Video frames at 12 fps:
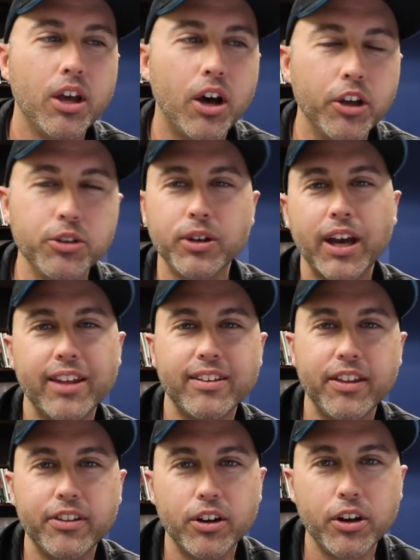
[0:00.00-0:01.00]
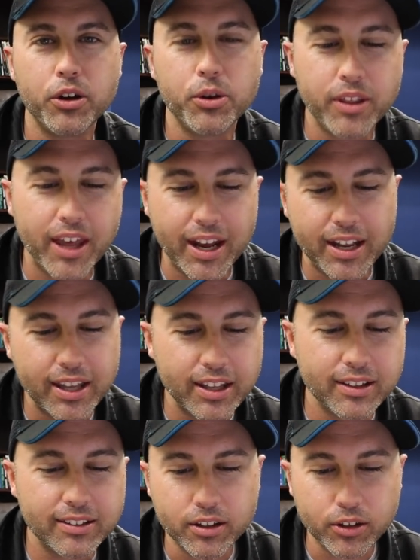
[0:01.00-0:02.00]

all you guys out there know who that is.